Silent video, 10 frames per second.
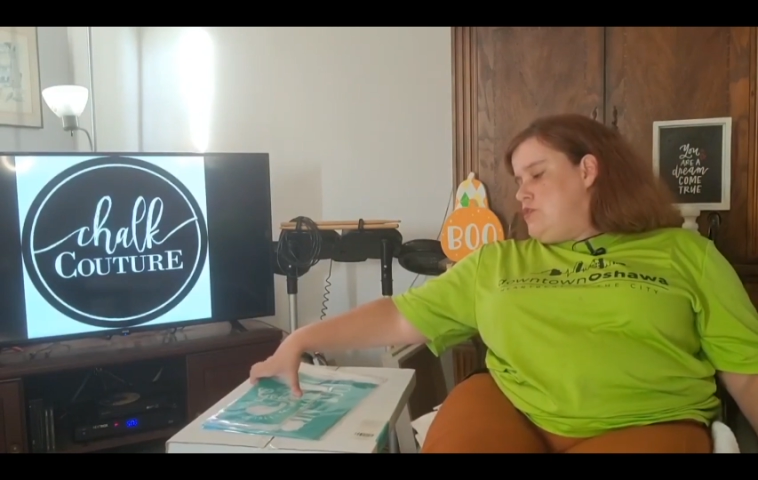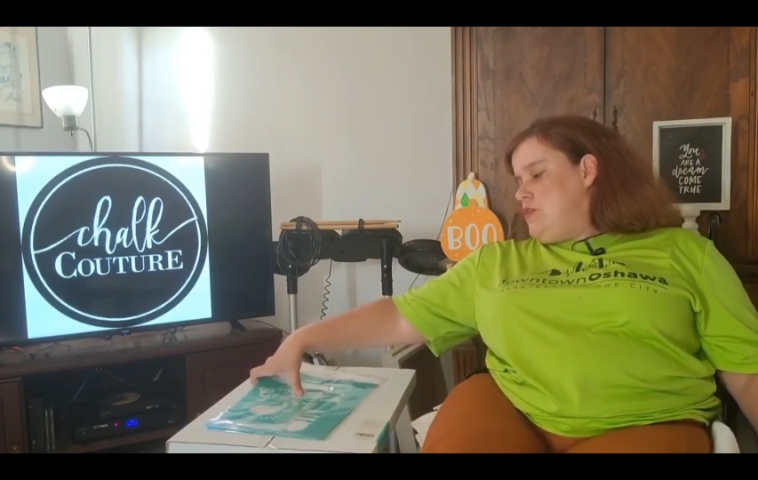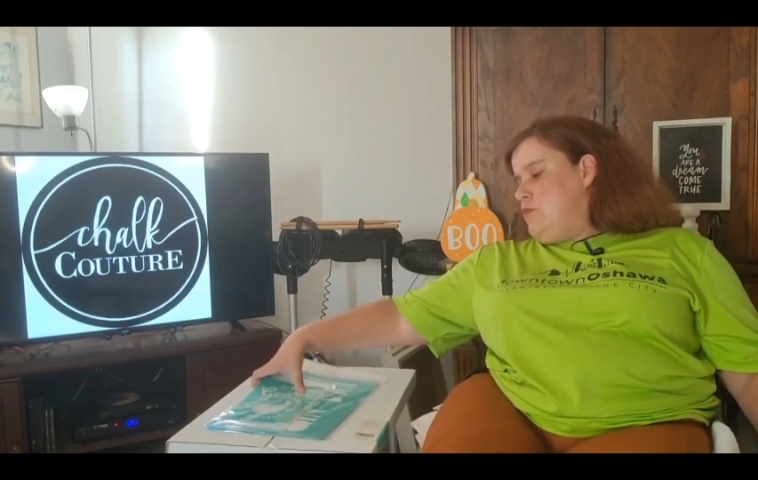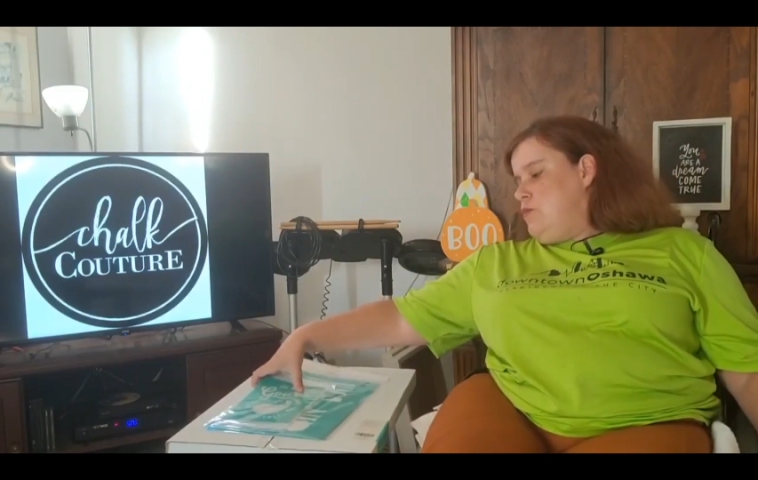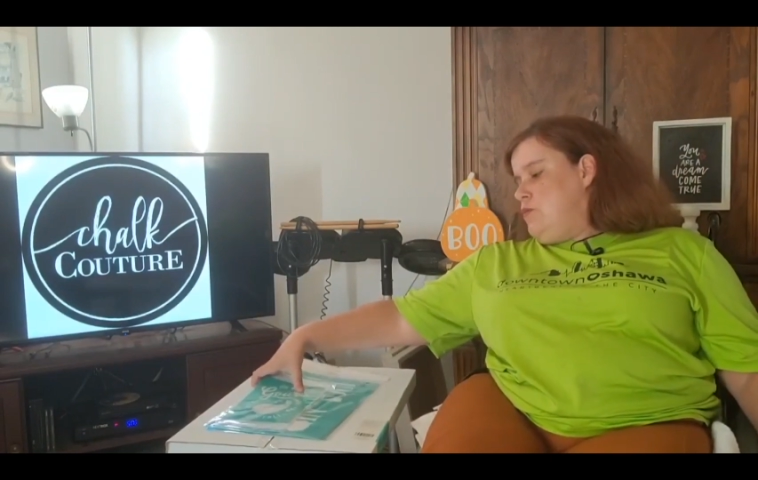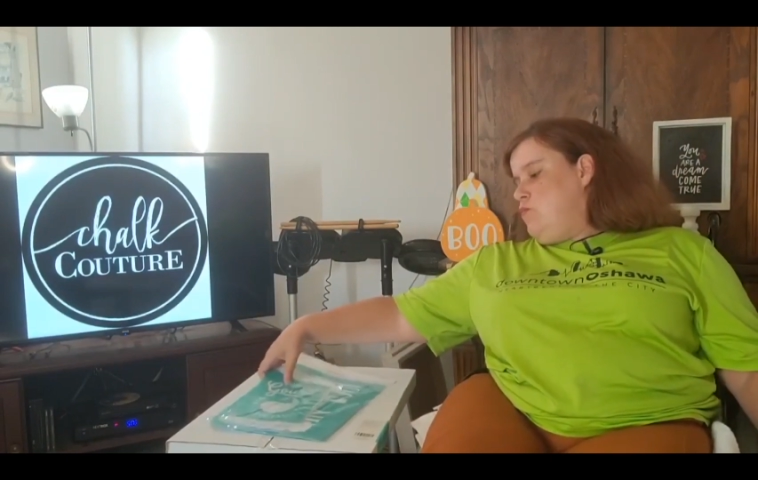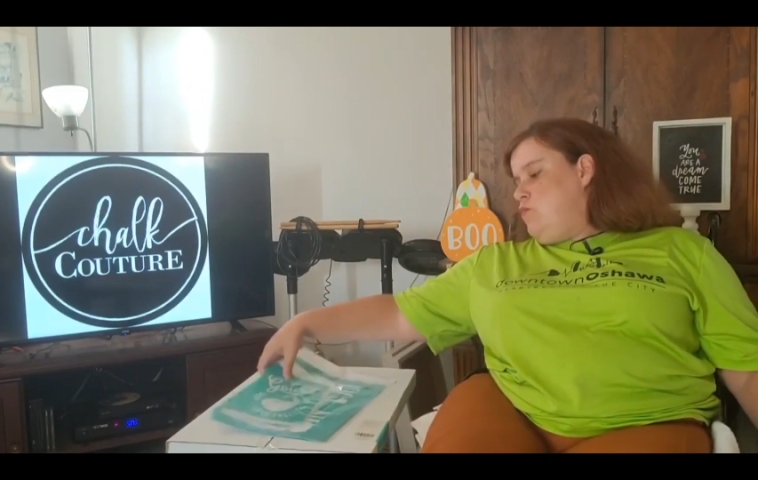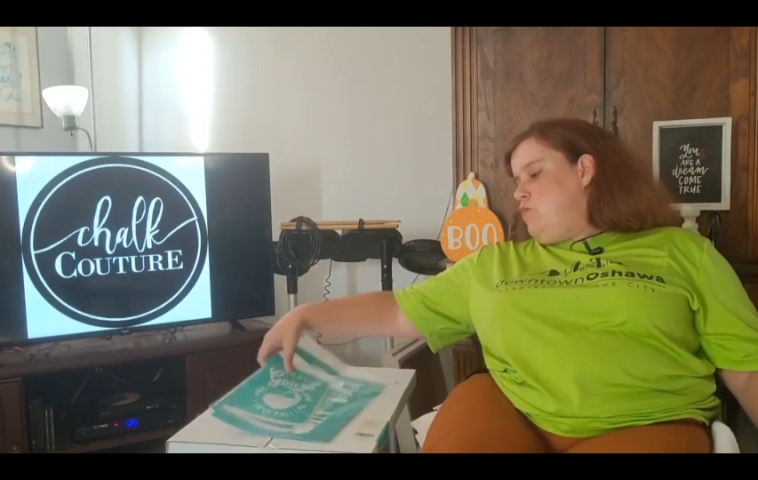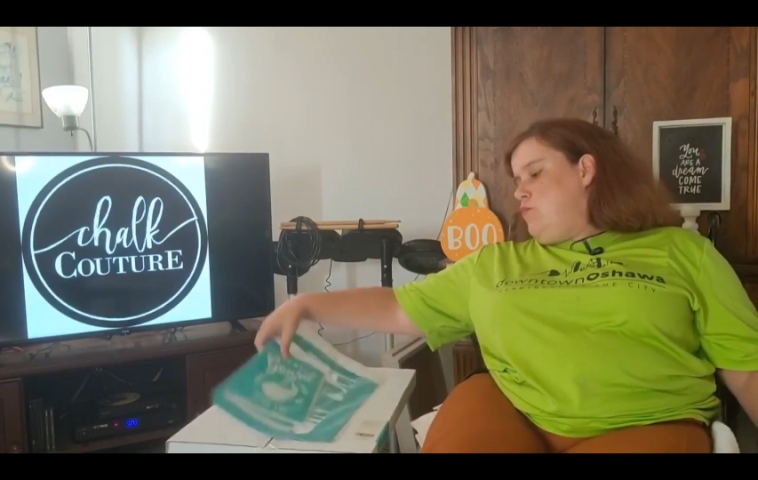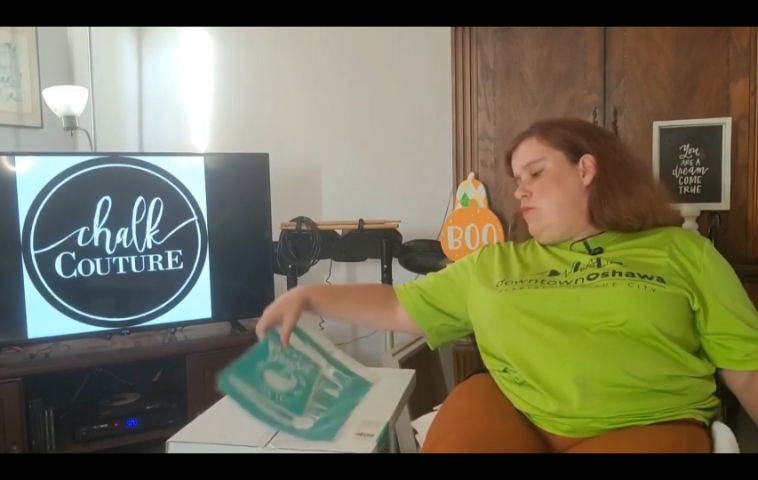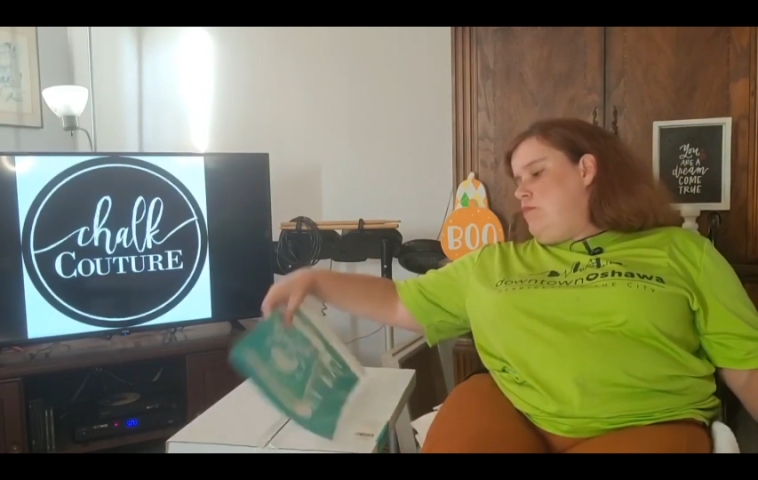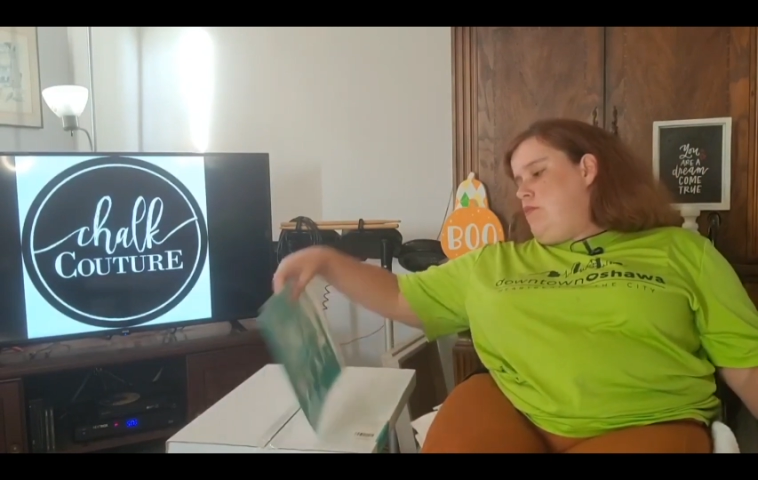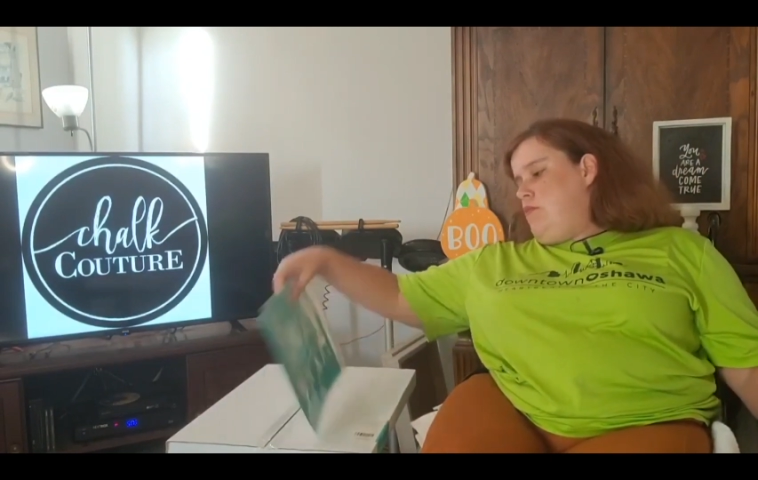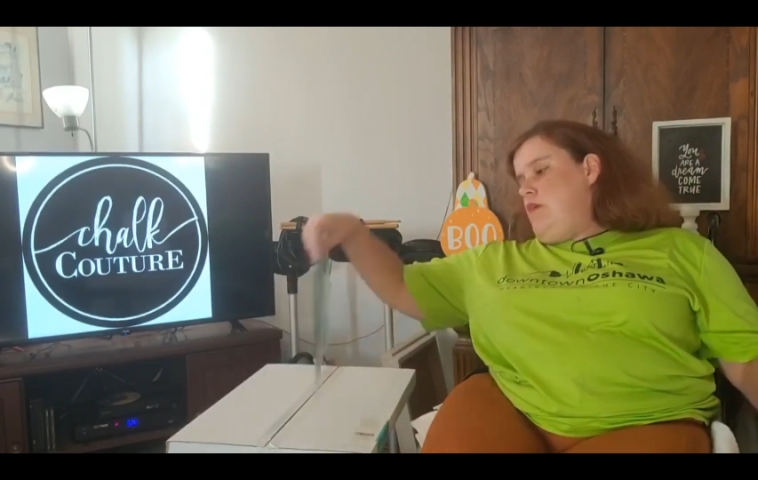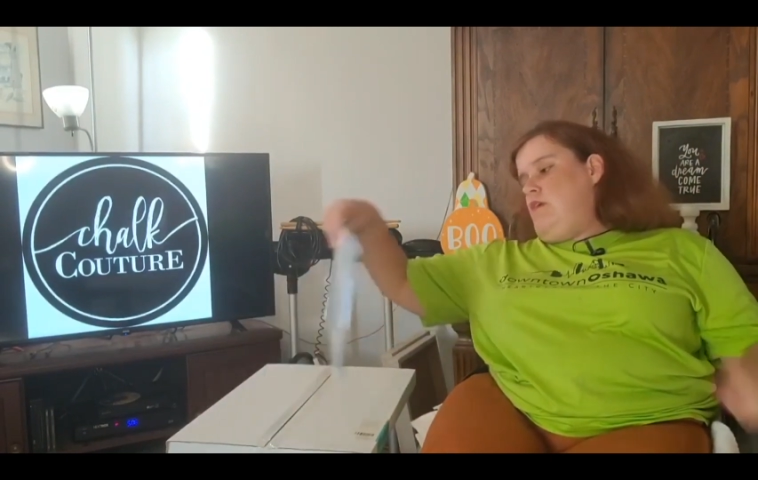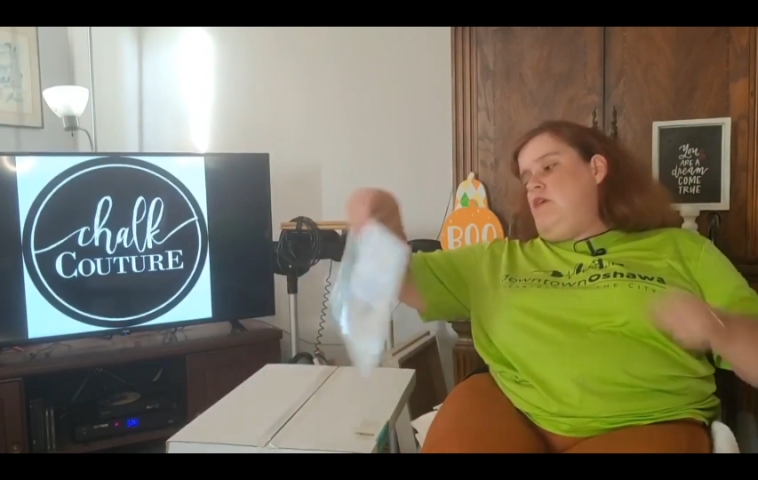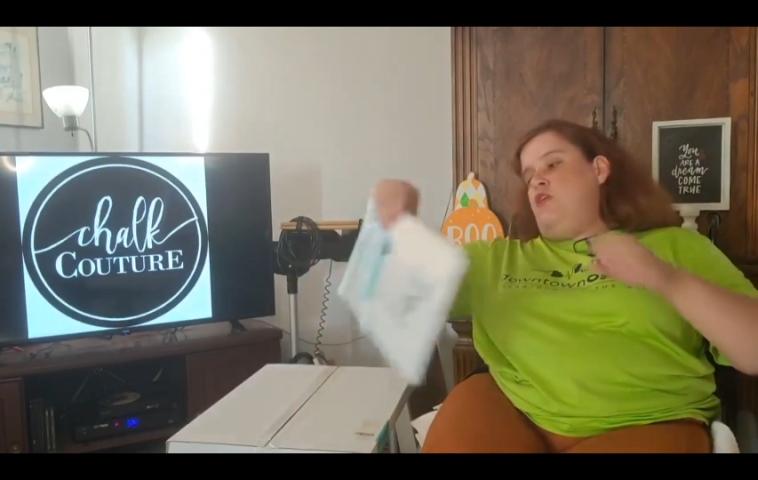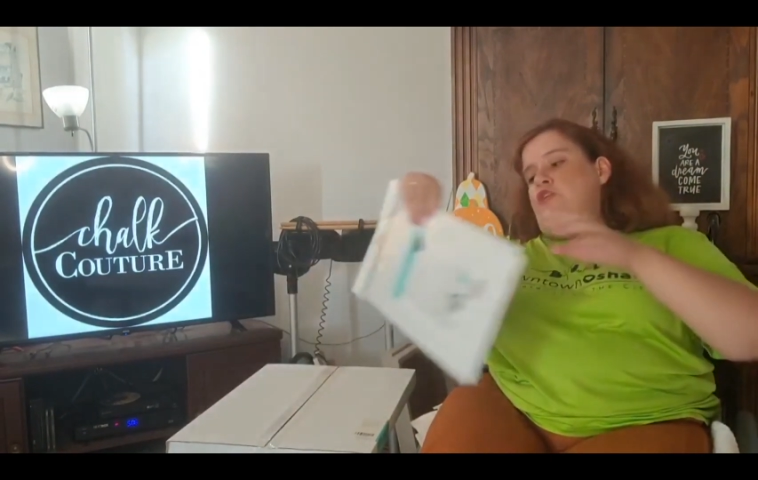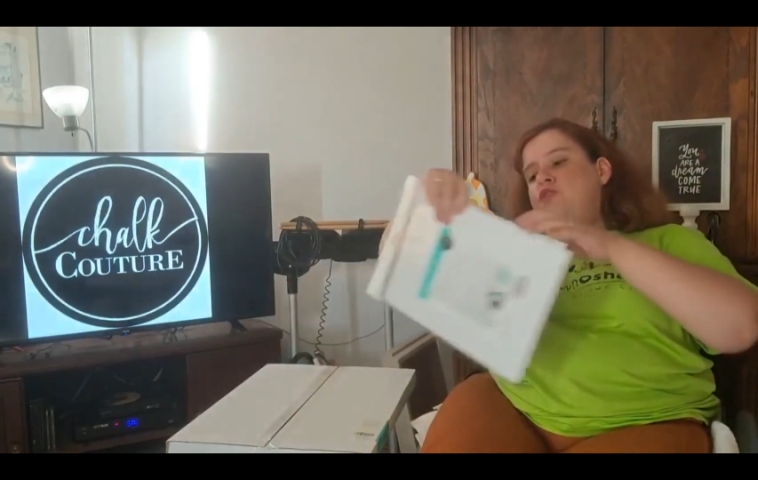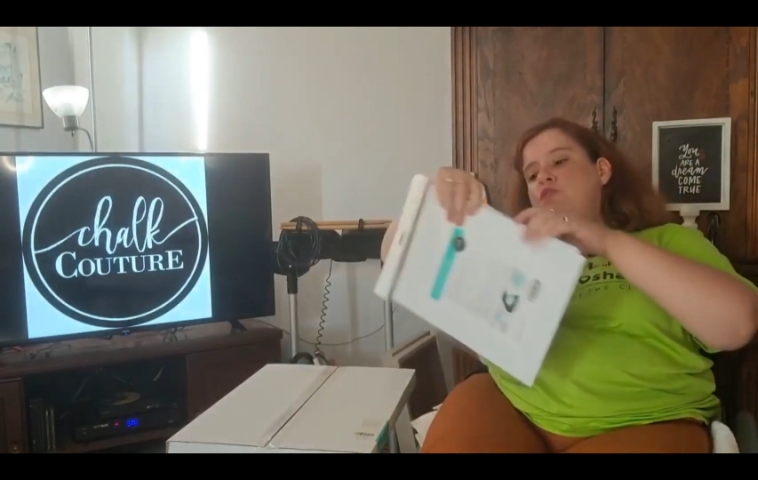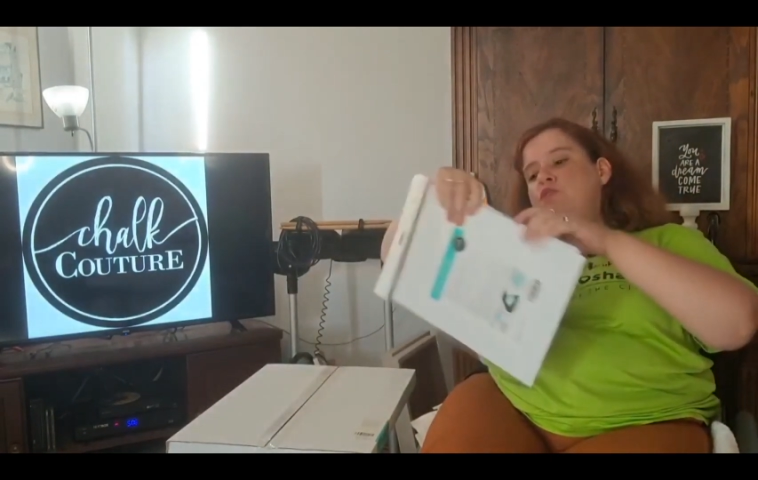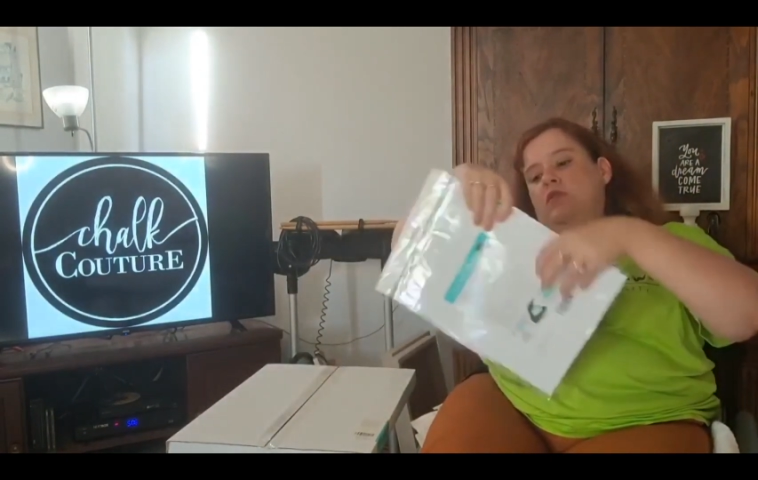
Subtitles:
that are new.